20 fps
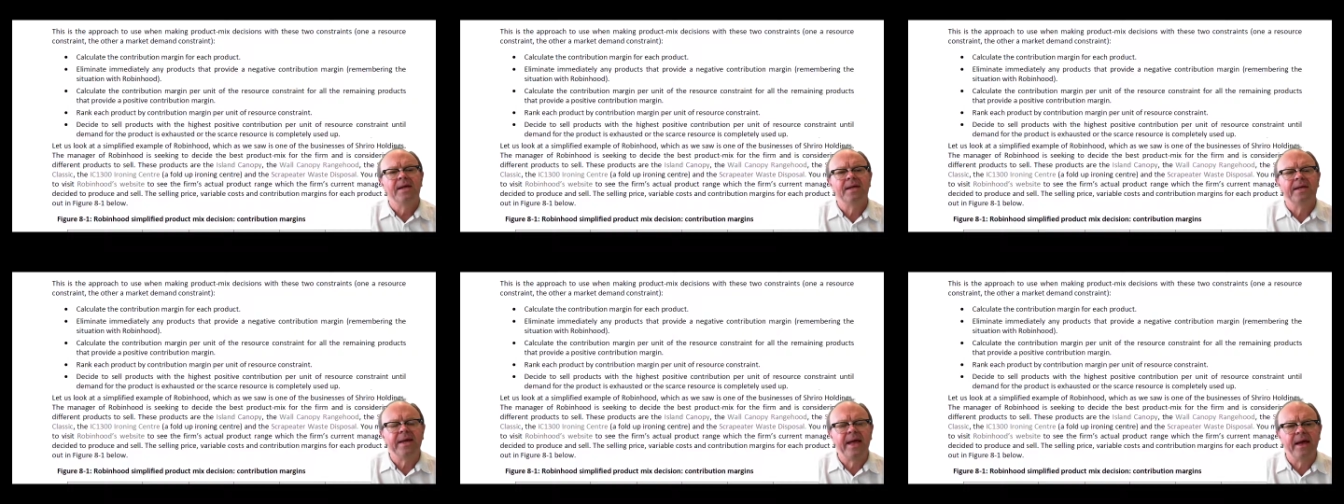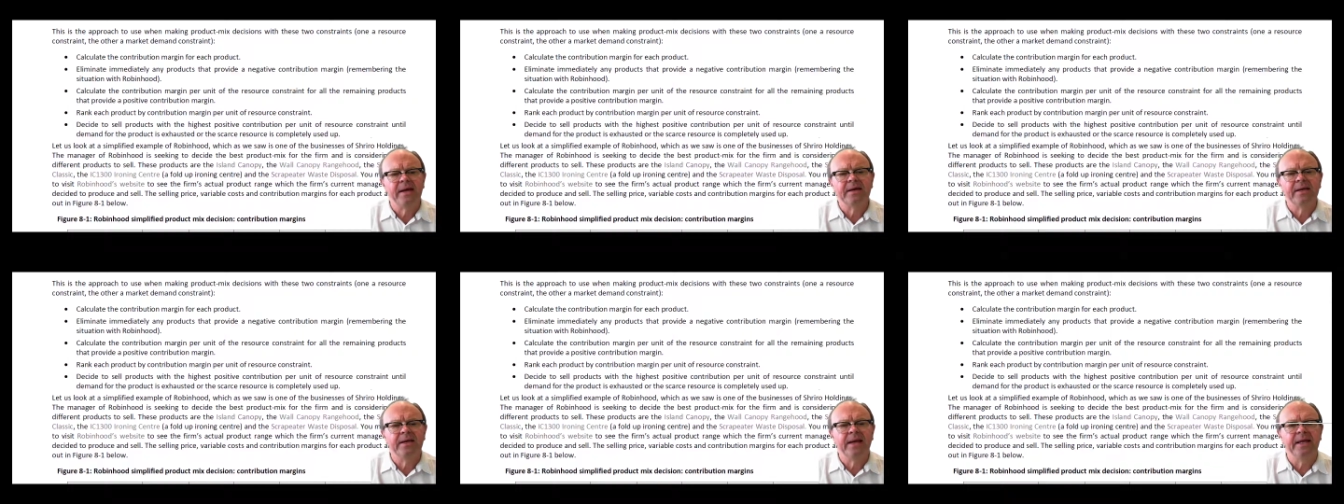
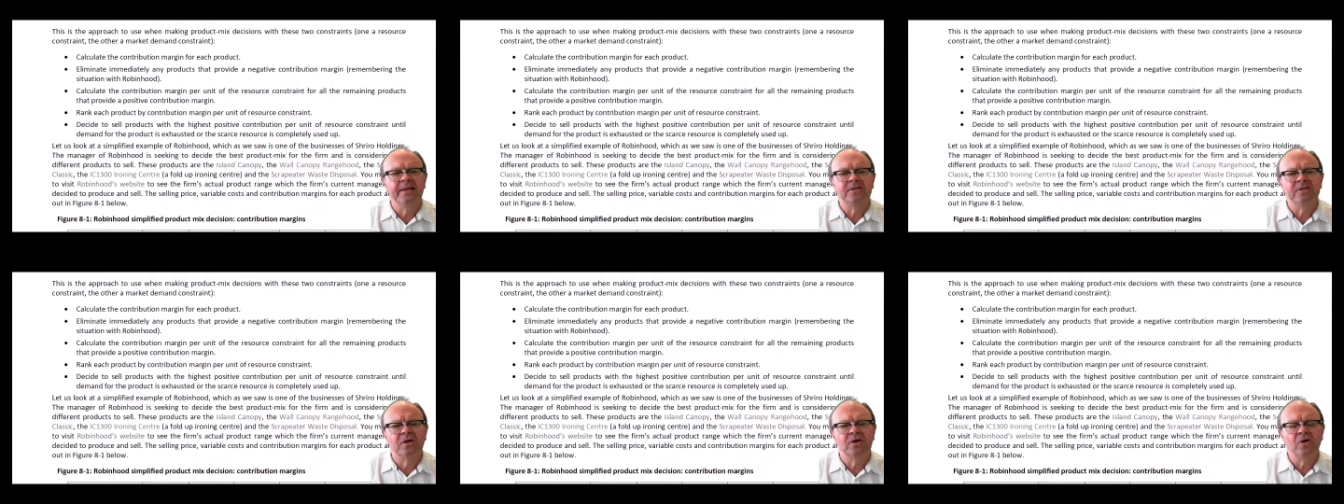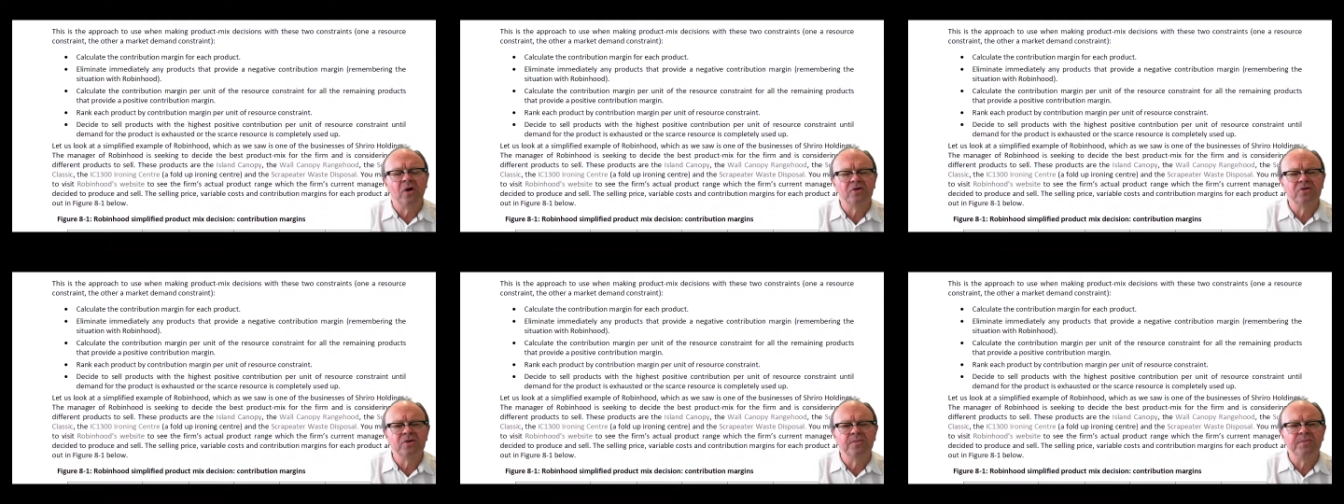Calculate the
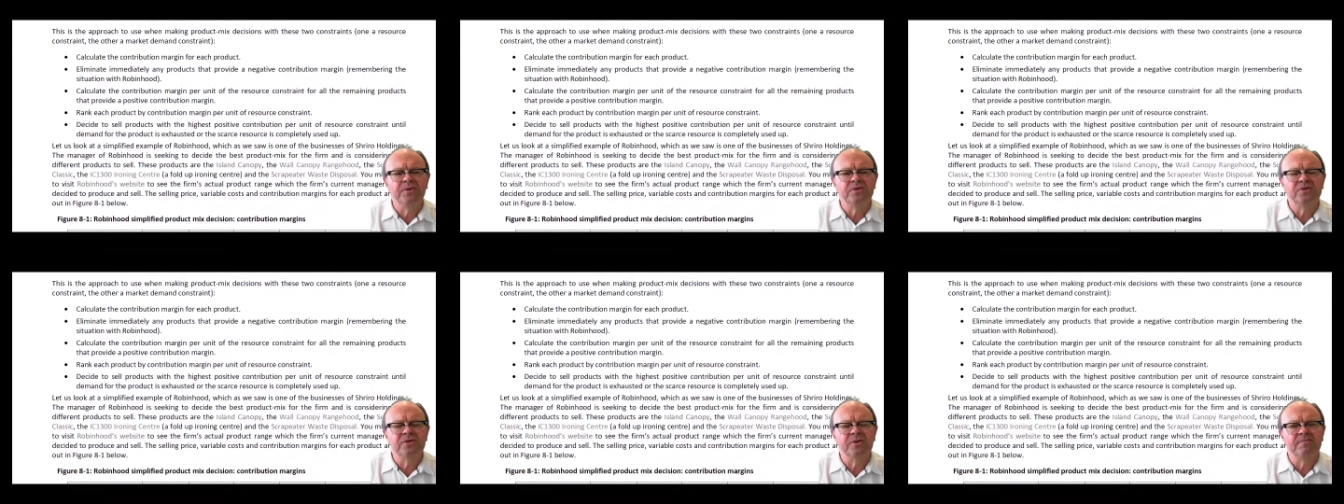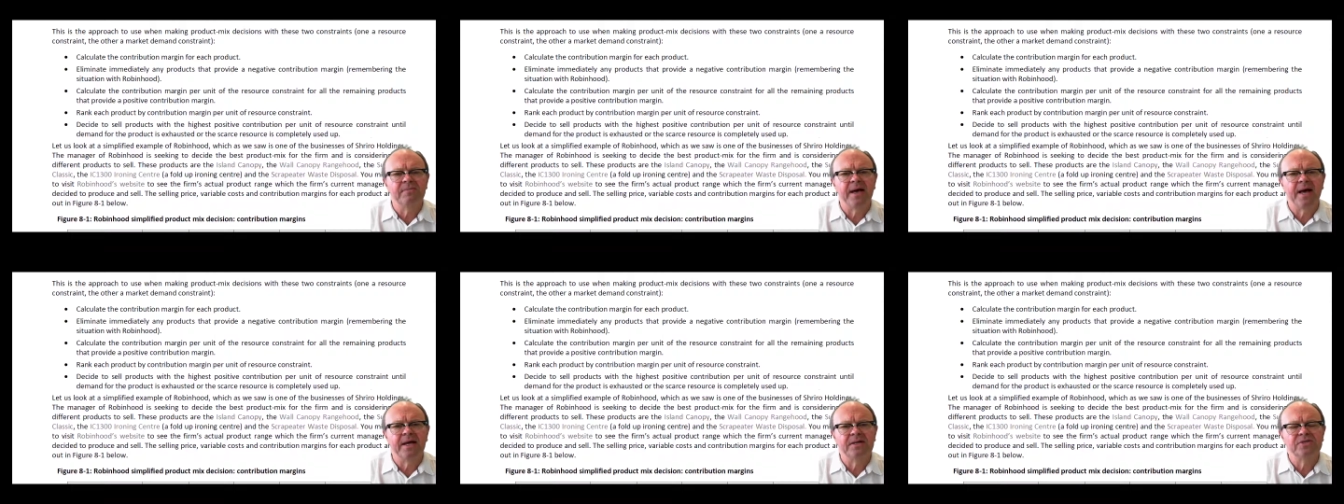
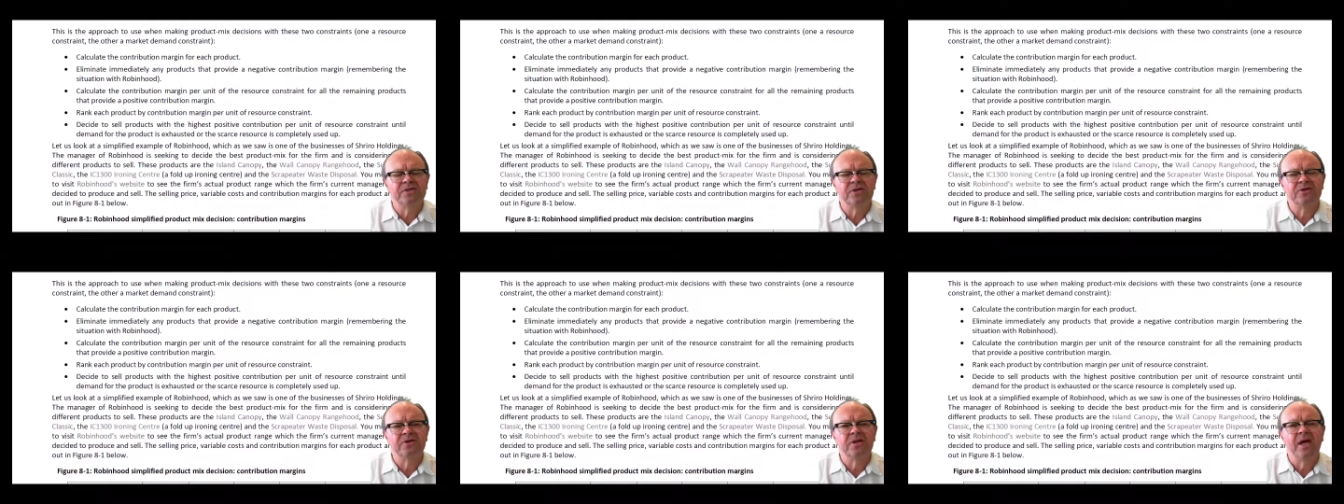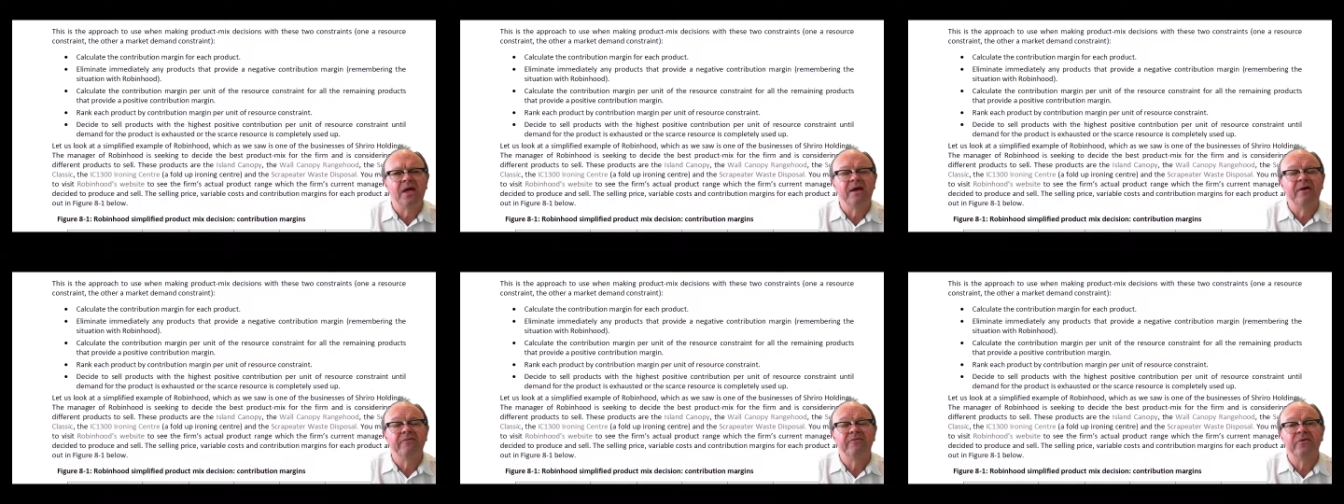contribution
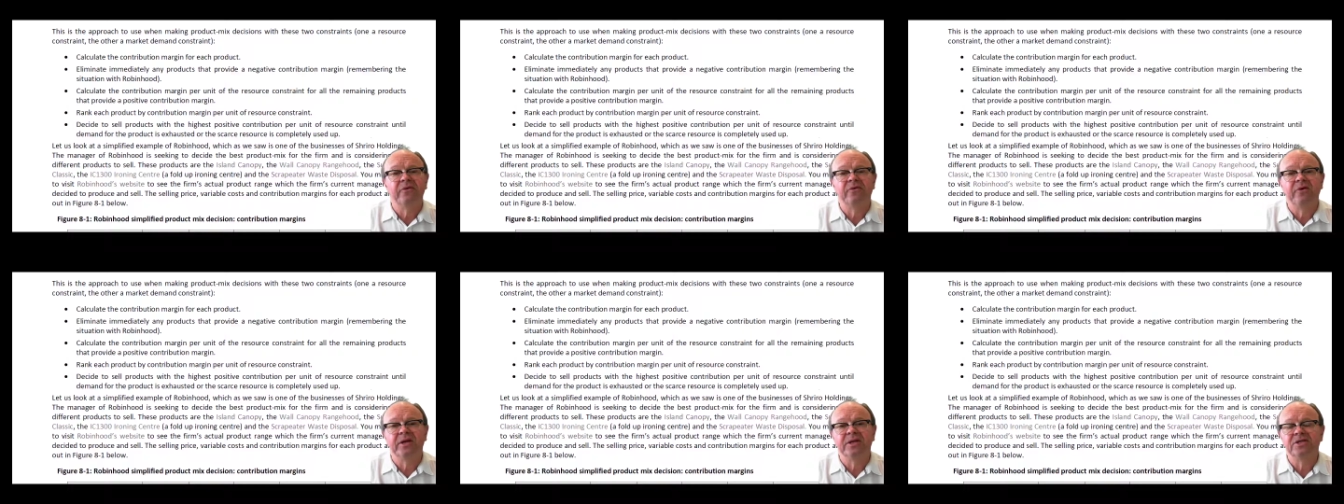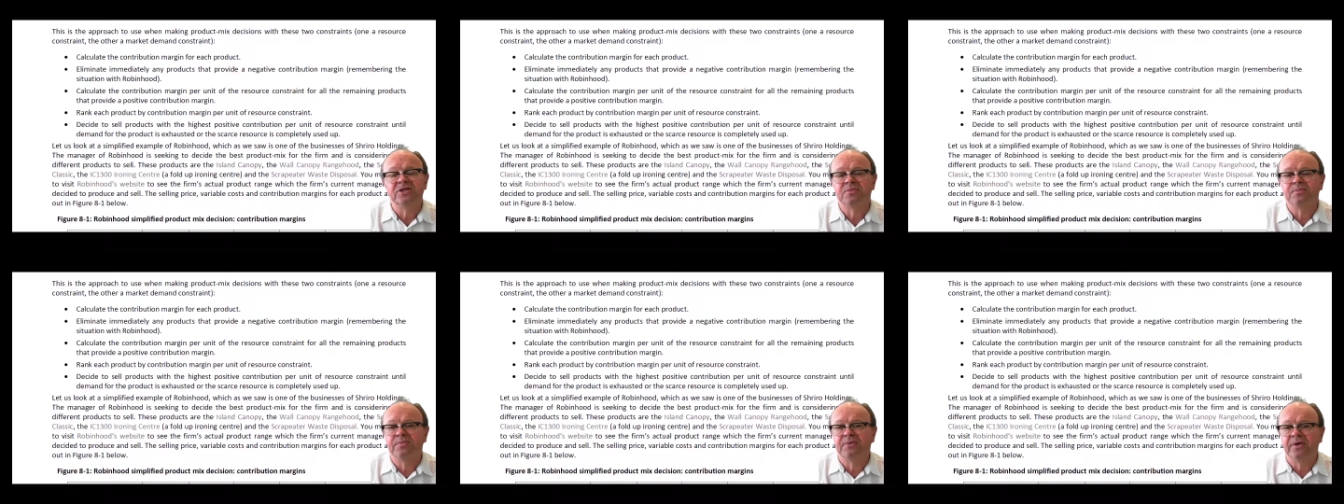margin for
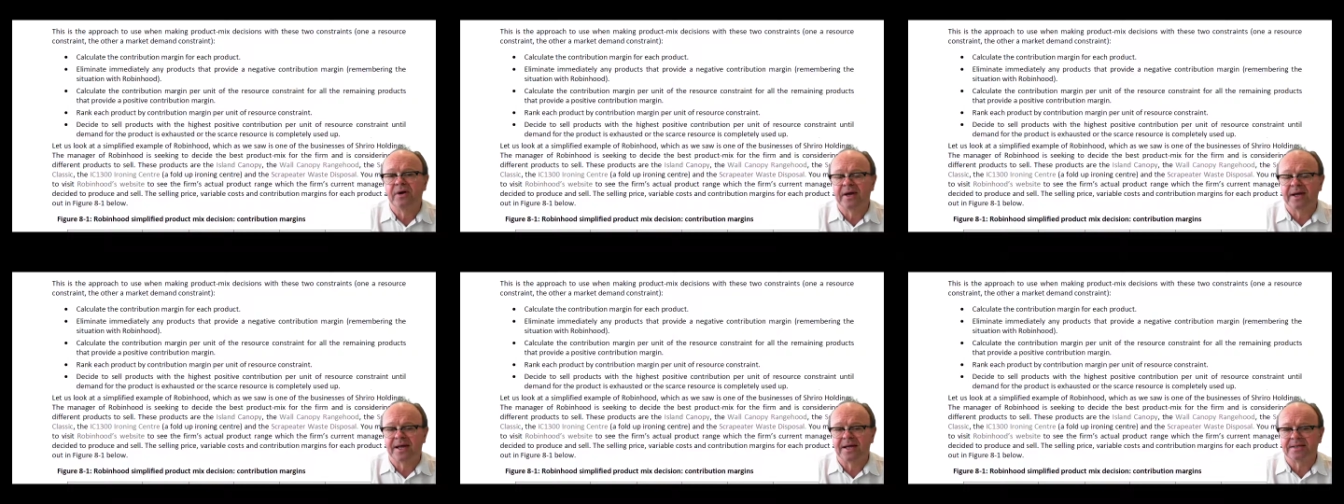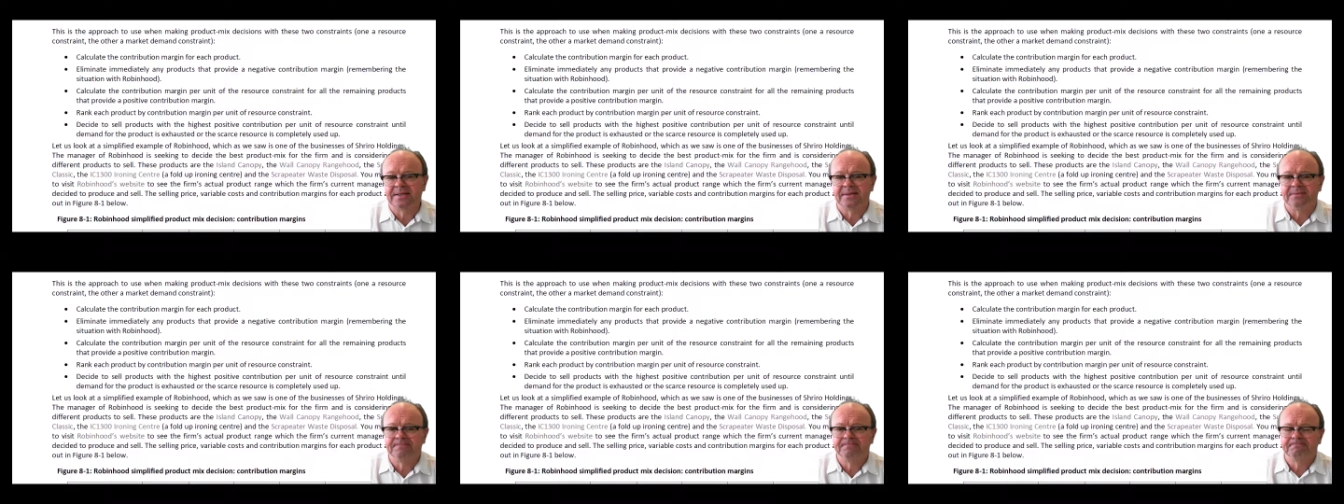each
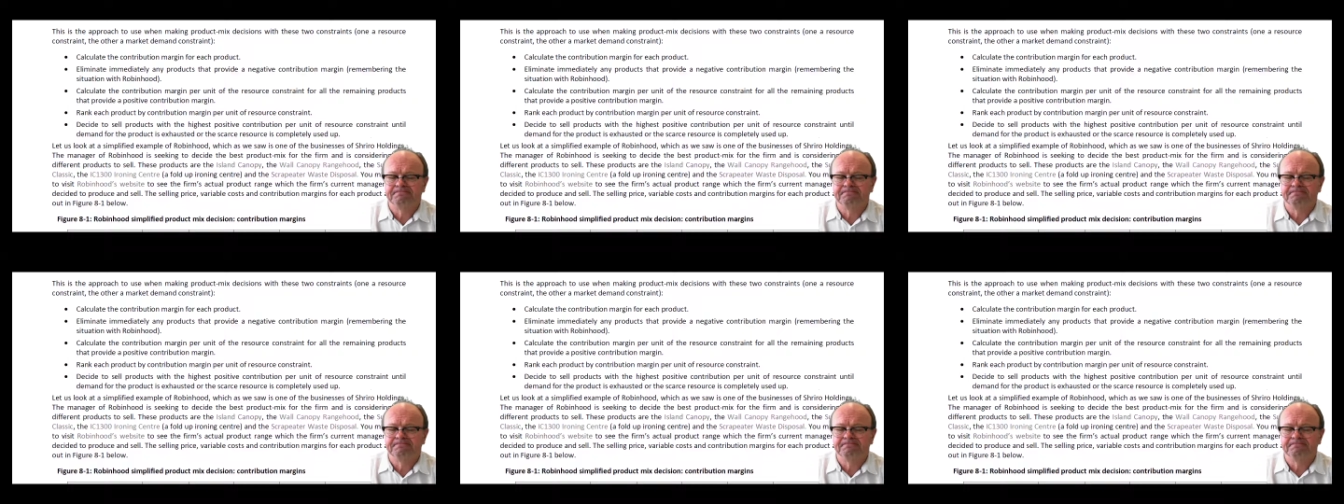product.